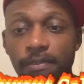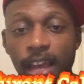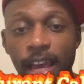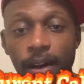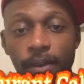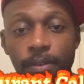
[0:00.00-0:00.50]

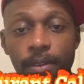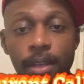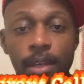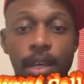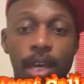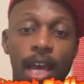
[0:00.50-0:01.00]
down.
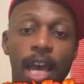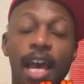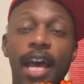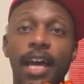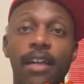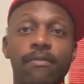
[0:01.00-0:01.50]

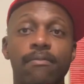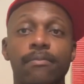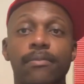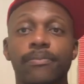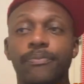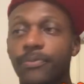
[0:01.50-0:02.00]
And
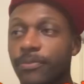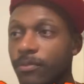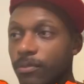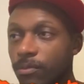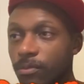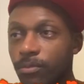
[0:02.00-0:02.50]

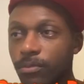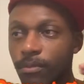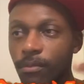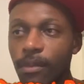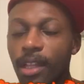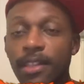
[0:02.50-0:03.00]

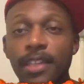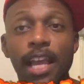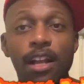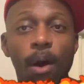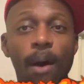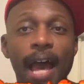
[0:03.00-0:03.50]
they
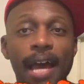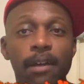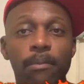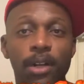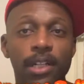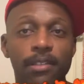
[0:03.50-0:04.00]
go at
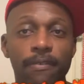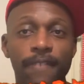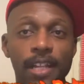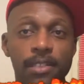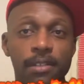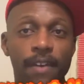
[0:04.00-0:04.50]
him on a
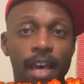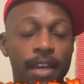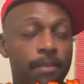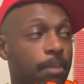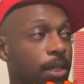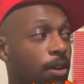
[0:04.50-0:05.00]
defensive
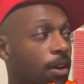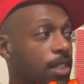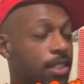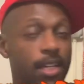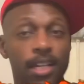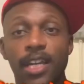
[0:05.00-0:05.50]
end because
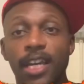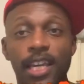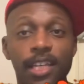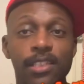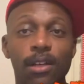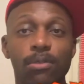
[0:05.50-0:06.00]

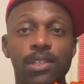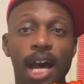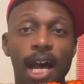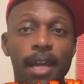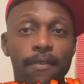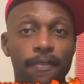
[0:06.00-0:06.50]
he's so
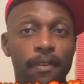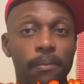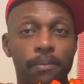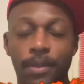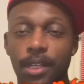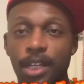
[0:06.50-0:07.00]
tired
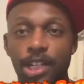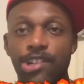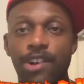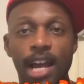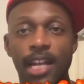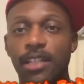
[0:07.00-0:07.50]
from
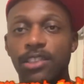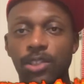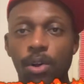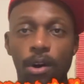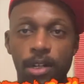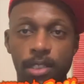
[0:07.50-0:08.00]
trying to
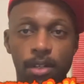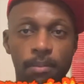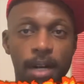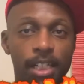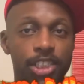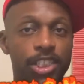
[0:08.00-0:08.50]
score so
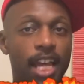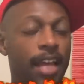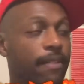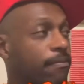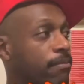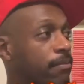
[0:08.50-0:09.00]
much that
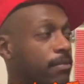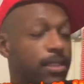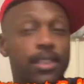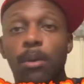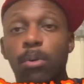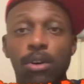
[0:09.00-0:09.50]

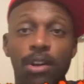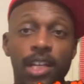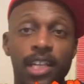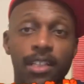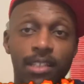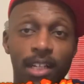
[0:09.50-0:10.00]
they were going to
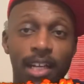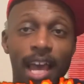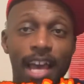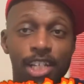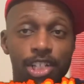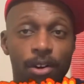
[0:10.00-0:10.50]
get the
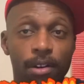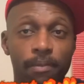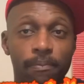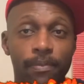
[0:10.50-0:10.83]
edge on him.